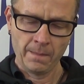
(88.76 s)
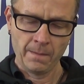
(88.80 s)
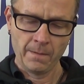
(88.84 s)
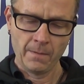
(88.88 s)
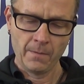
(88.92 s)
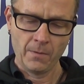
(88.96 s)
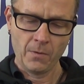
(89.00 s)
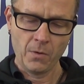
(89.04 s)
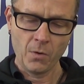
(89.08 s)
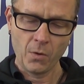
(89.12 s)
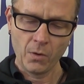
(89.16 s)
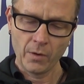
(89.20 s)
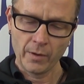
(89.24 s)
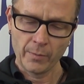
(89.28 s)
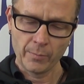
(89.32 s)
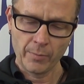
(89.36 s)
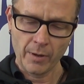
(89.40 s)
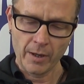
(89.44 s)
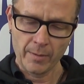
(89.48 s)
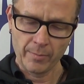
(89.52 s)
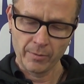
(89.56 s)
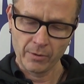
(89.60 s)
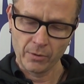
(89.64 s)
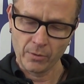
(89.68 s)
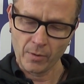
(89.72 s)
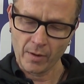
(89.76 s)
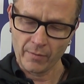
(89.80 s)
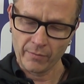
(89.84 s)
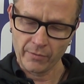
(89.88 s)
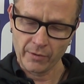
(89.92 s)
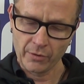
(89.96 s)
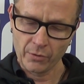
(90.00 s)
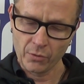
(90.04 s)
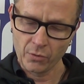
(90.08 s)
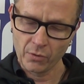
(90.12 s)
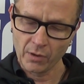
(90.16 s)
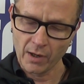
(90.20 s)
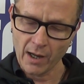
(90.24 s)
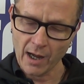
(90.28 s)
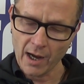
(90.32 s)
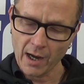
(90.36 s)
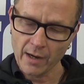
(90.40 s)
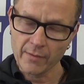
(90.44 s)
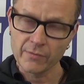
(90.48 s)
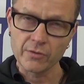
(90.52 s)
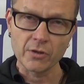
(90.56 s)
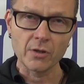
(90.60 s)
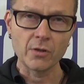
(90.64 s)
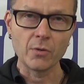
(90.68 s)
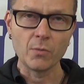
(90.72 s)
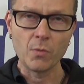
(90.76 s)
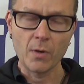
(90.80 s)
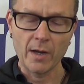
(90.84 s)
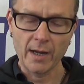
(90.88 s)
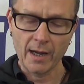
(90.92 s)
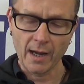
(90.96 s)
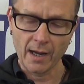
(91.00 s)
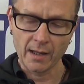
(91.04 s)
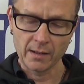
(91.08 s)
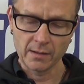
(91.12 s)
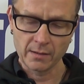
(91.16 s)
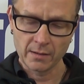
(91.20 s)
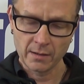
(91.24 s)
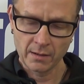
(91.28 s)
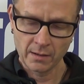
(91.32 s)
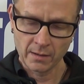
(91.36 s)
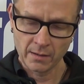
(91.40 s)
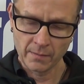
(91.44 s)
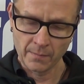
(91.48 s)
Calling people who have their own lives at the weekend.